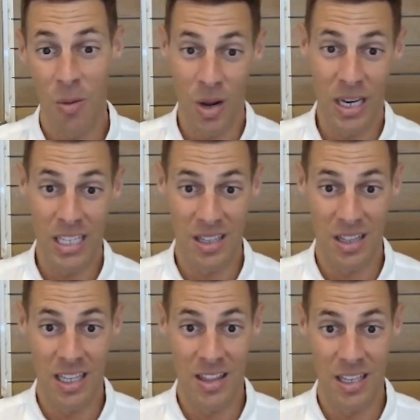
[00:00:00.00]
And we need to
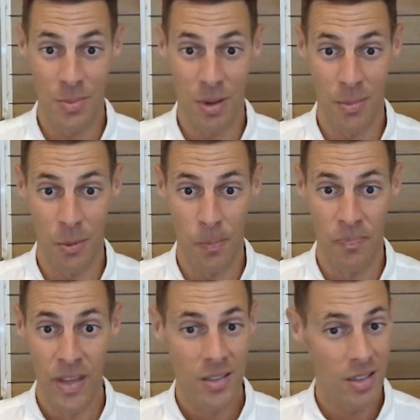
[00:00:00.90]
lead these people.
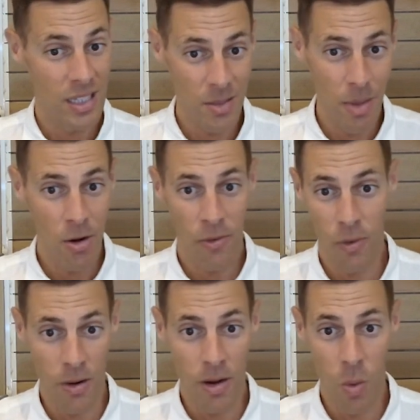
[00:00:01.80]
So it doesn't matter if
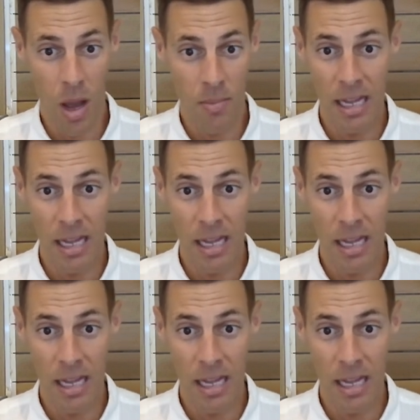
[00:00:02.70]
we're in 1